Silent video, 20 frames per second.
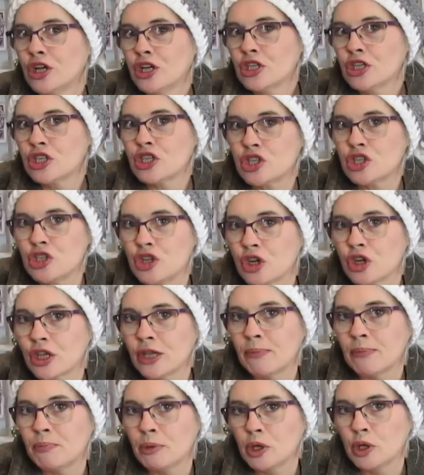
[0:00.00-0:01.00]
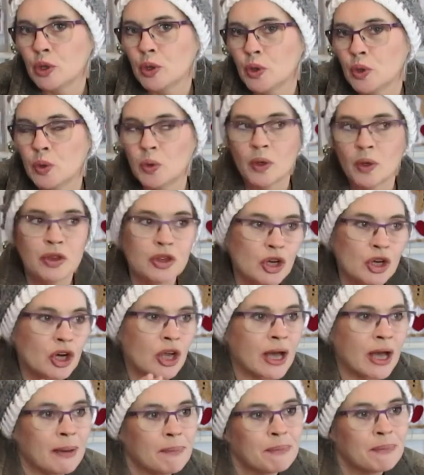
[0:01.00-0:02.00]
Snooky Boo and their
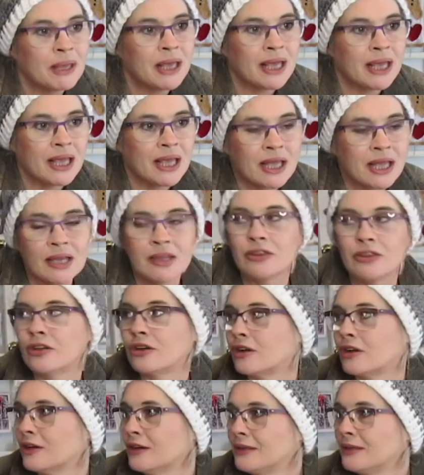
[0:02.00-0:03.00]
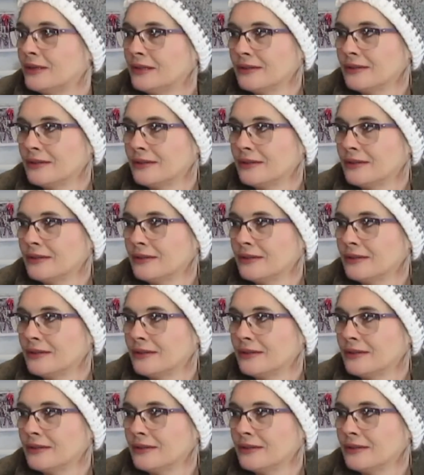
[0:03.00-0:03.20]
cupcake and their